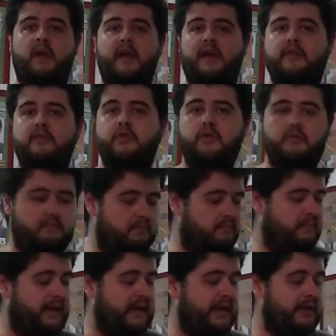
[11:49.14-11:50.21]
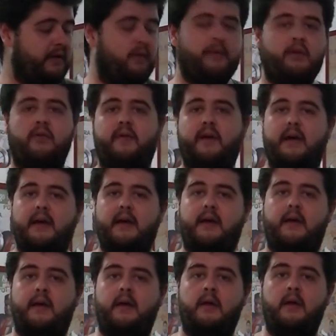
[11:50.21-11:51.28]
and you make a little bit of
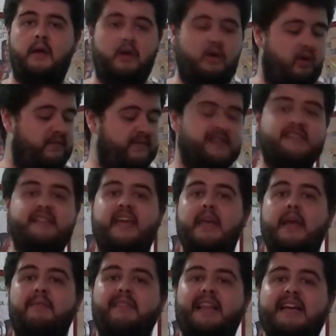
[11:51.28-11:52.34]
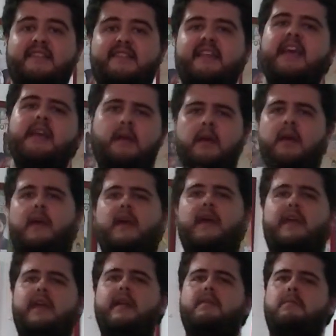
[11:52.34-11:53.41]
a stain, a black stain,
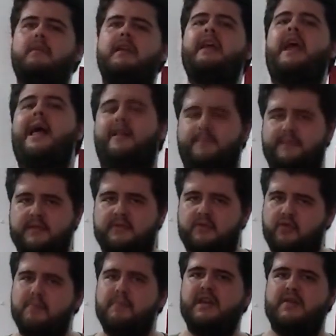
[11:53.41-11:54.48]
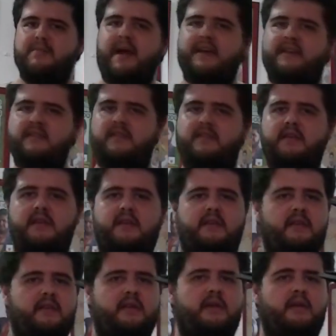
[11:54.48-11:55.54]
and it helps to minimize
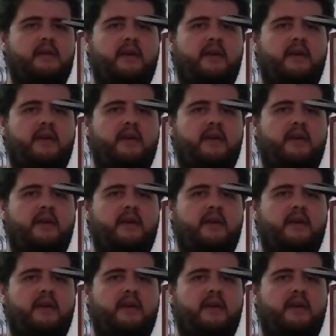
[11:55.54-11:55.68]
the